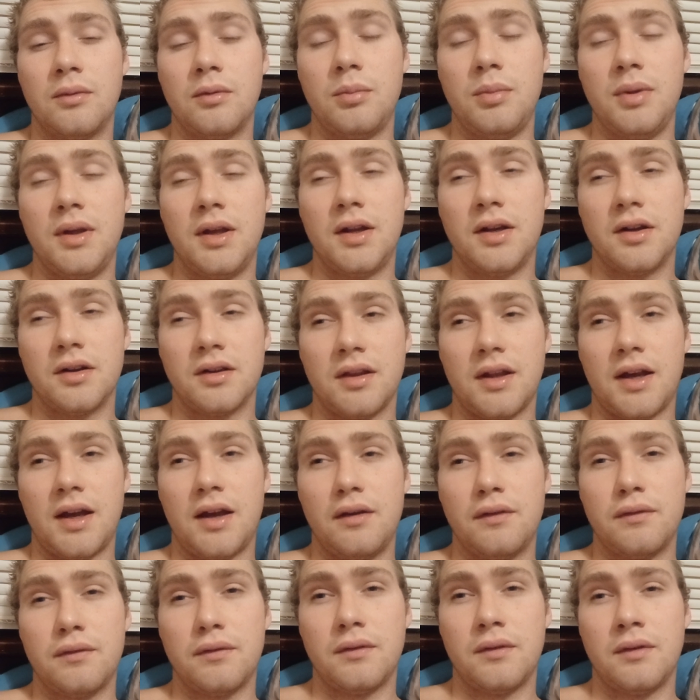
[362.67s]
be in your
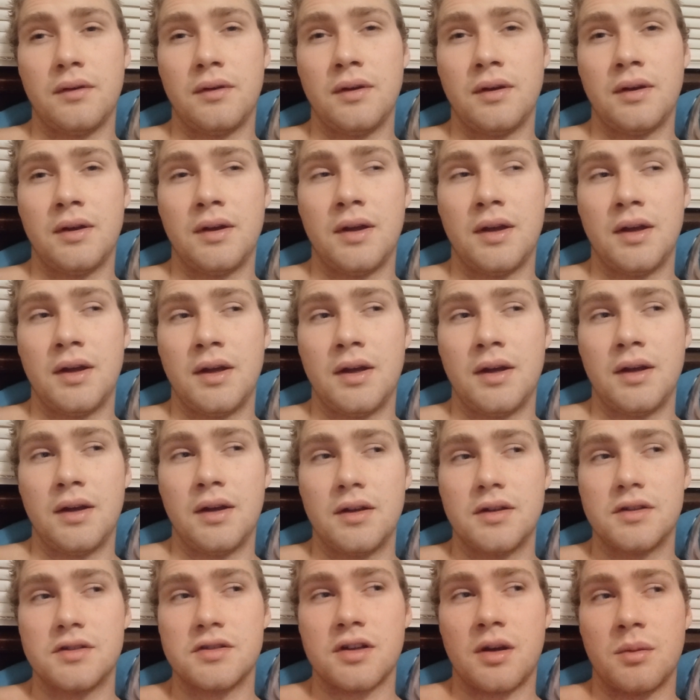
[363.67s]
life,
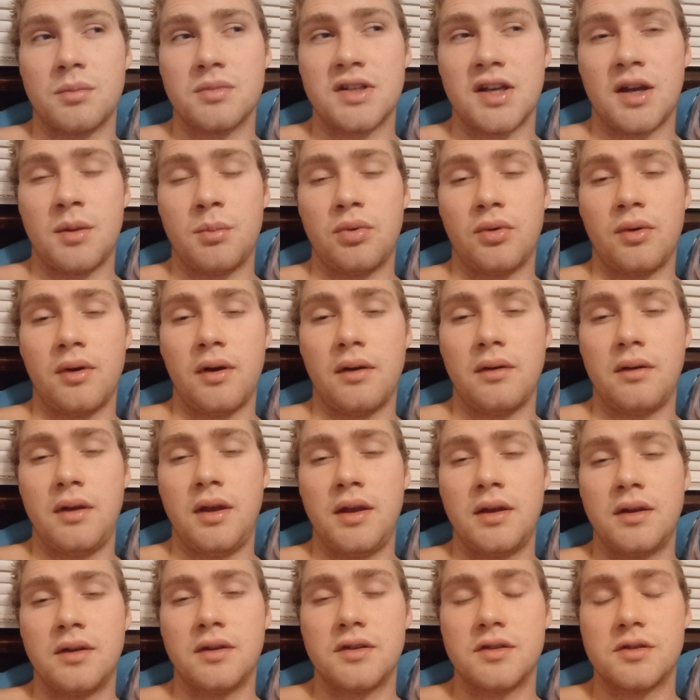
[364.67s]
some
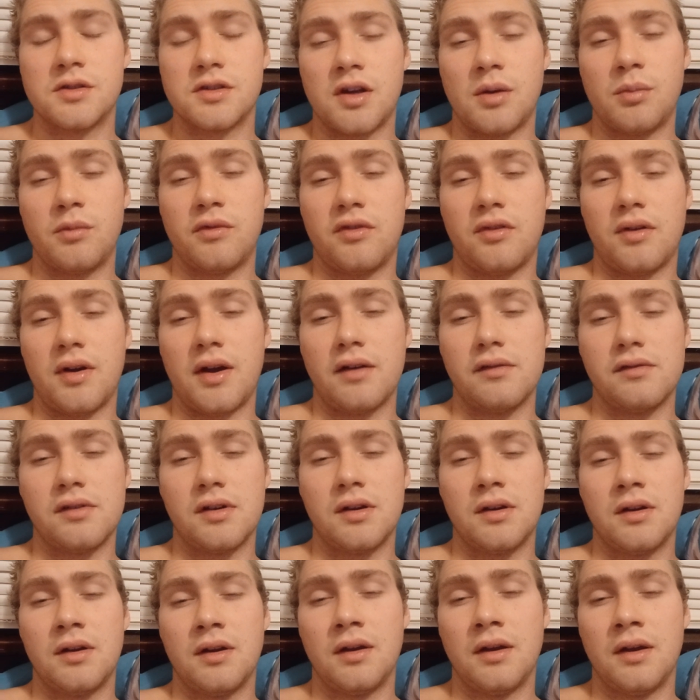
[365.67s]
temporary, some
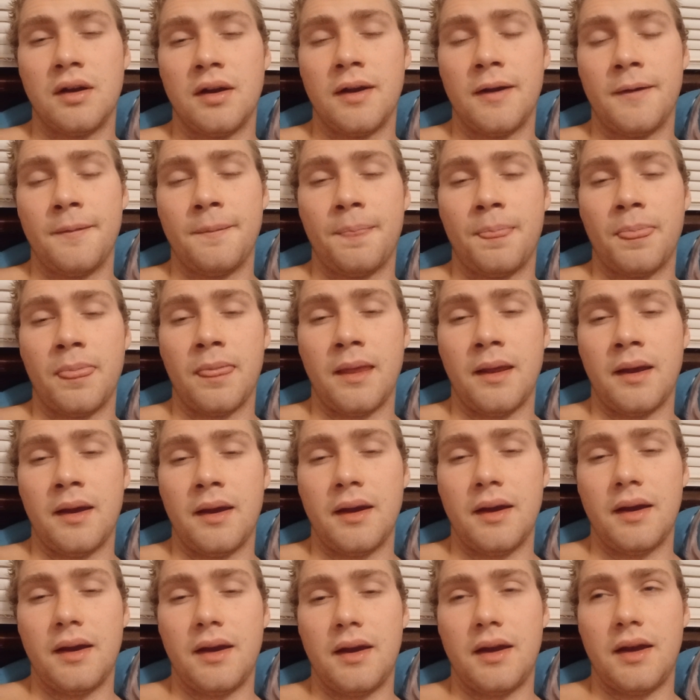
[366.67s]
forever,
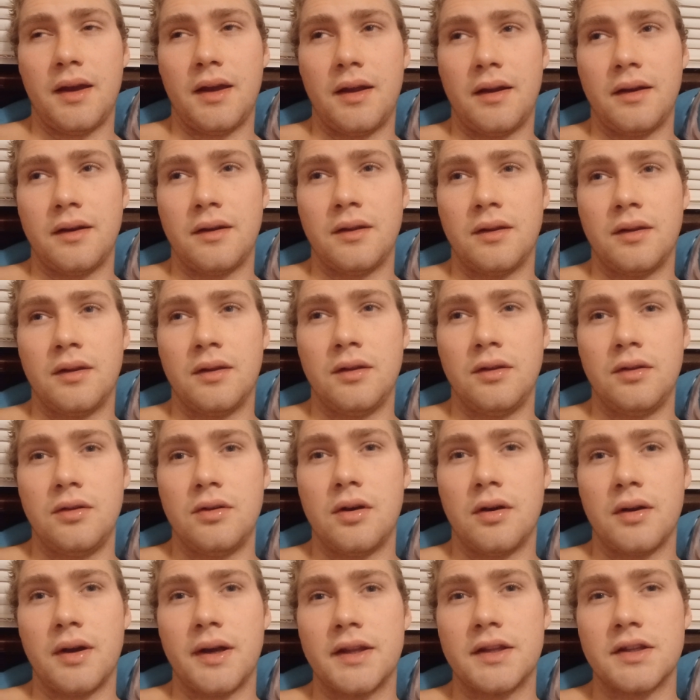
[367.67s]
and you
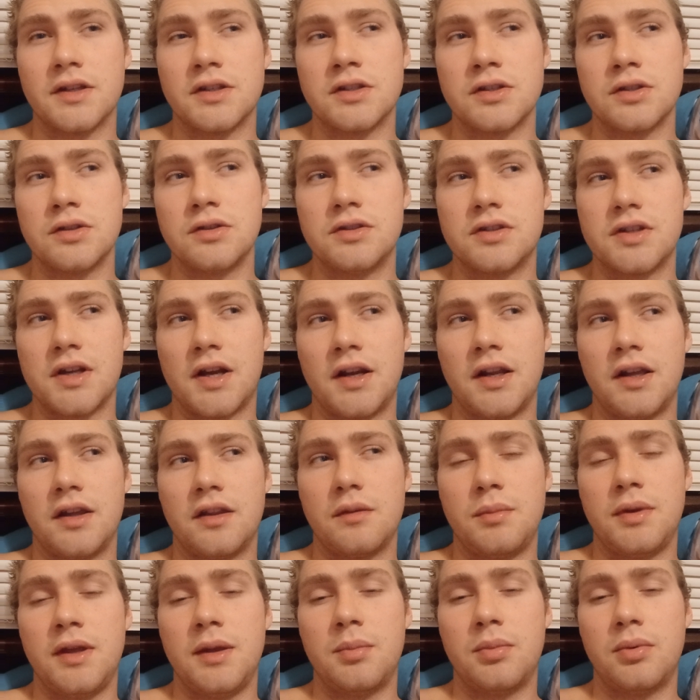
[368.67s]
don't get to choose any of
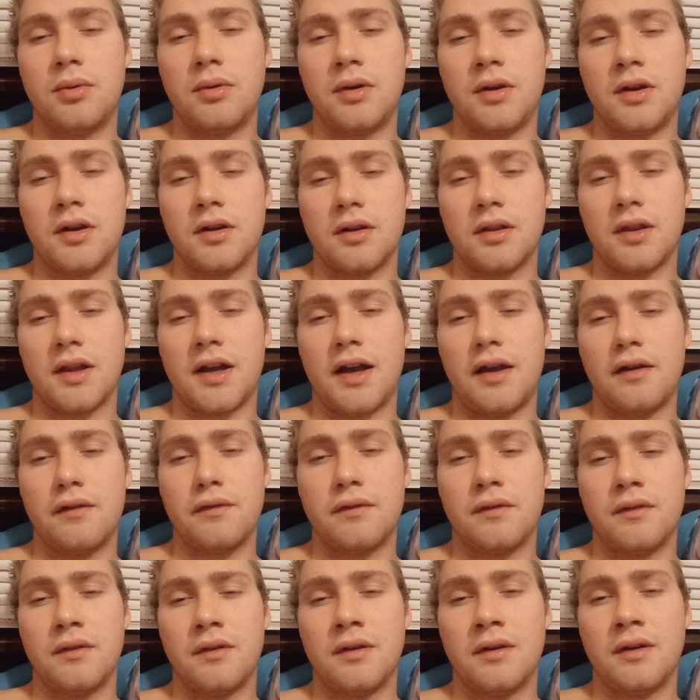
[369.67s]
the people in your
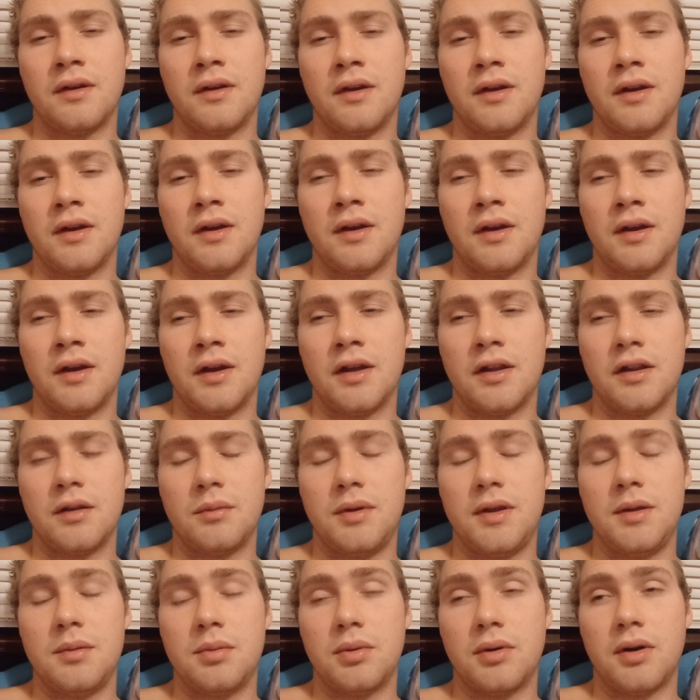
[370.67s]
life.
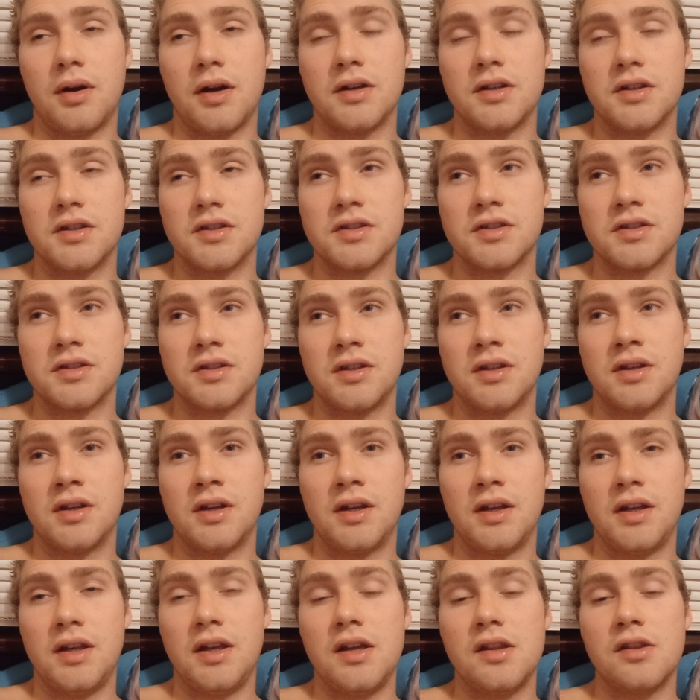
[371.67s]
People are just
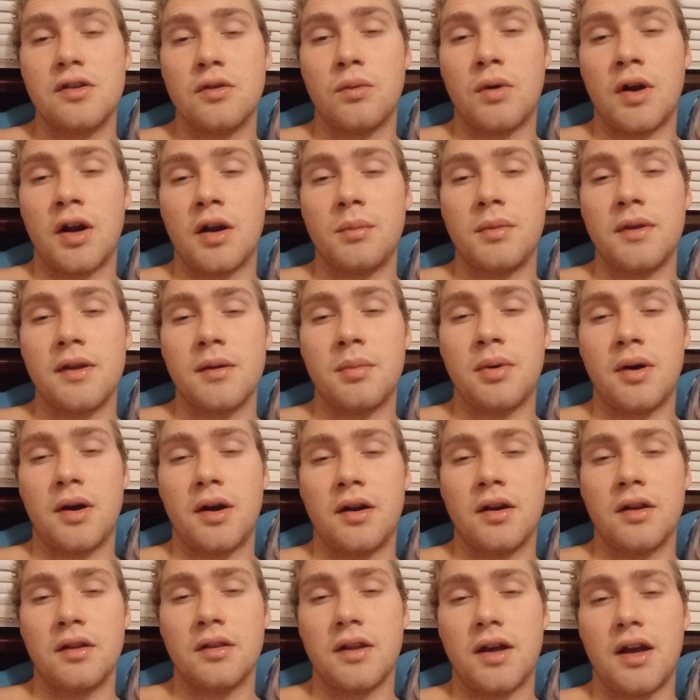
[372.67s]
either want to be a
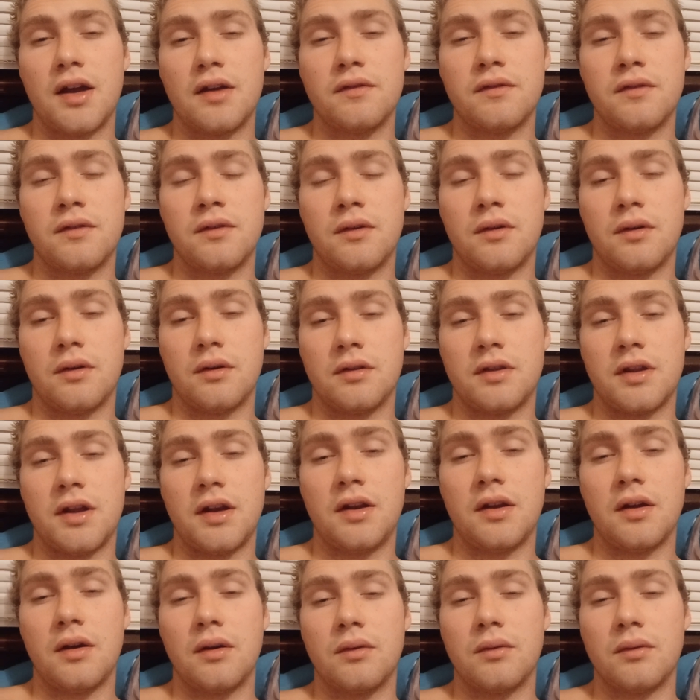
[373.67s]
part of your life or they
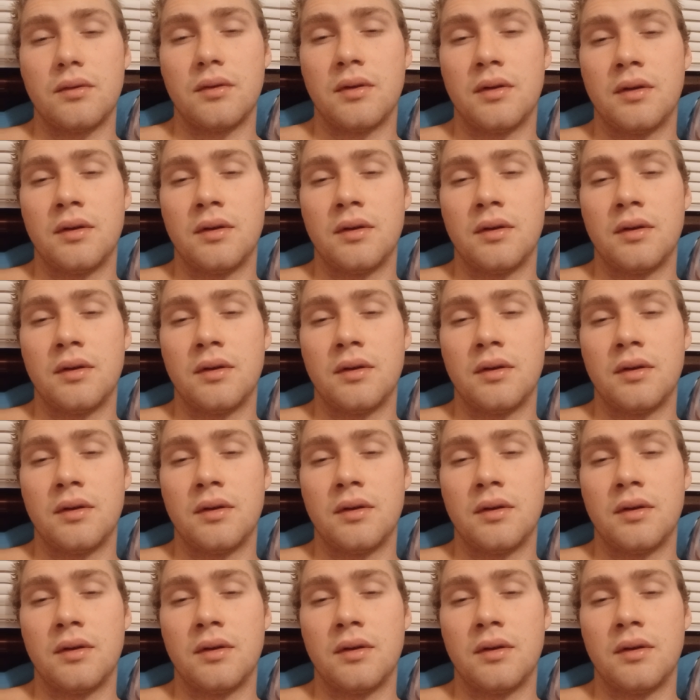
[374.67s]
don't.